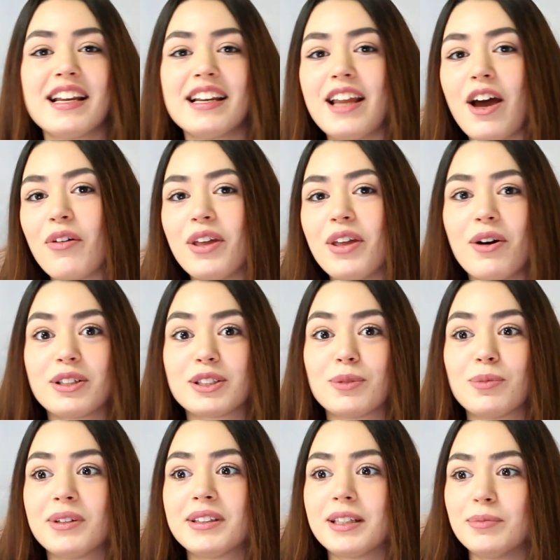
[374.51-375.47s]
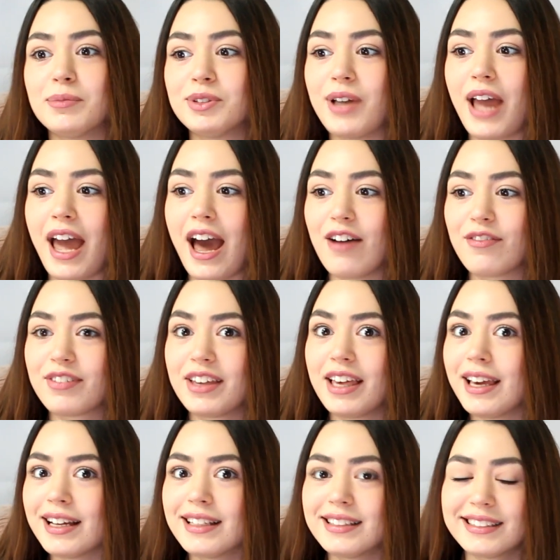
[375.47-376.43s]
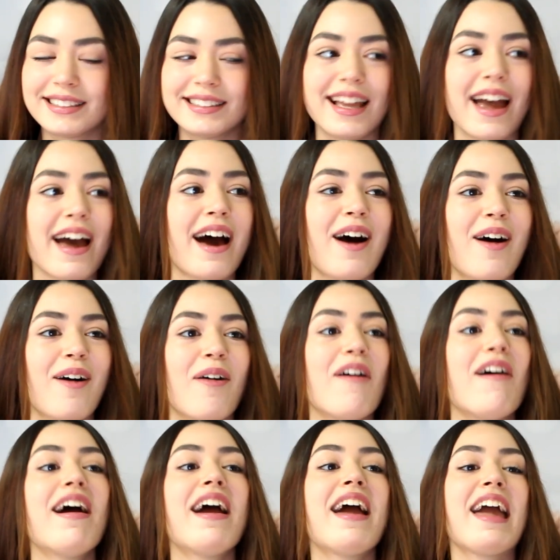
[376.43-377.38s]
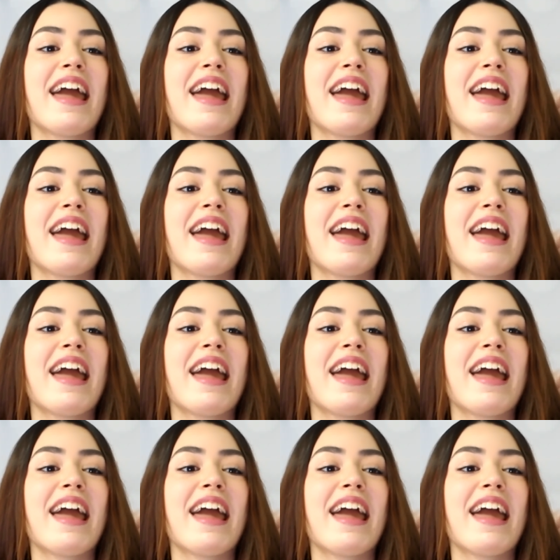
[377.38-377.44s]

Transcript: And now they also want them to have kids now.